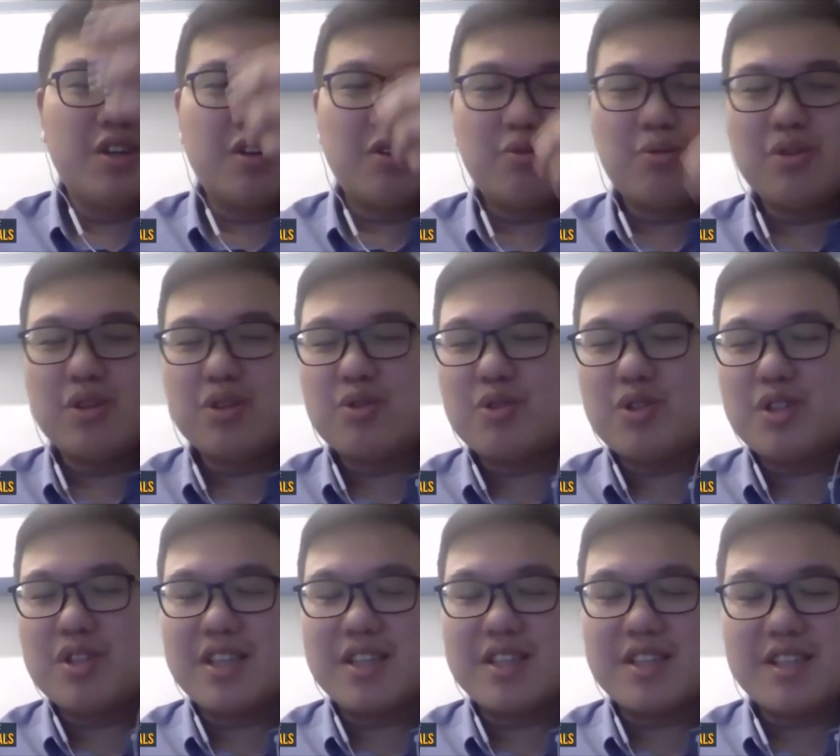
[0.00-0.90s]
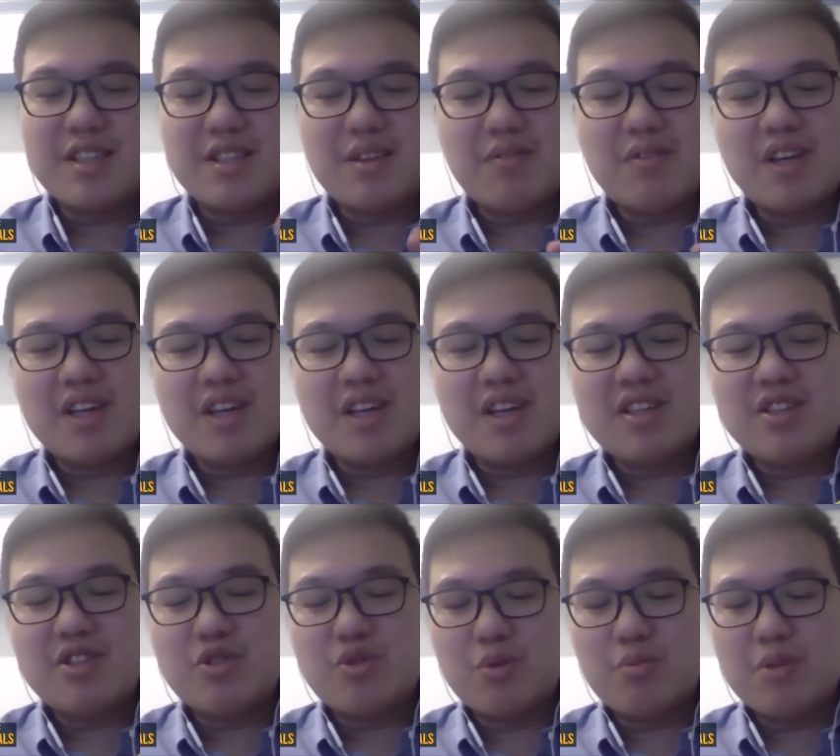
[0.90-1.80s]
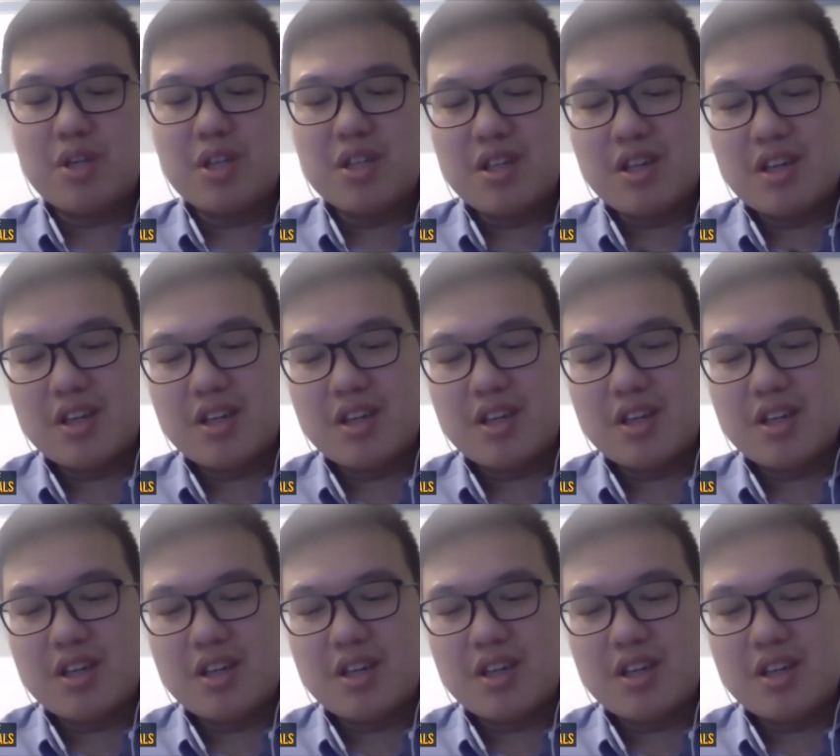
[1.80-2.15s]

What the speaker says: do a 360 surveillance streaming.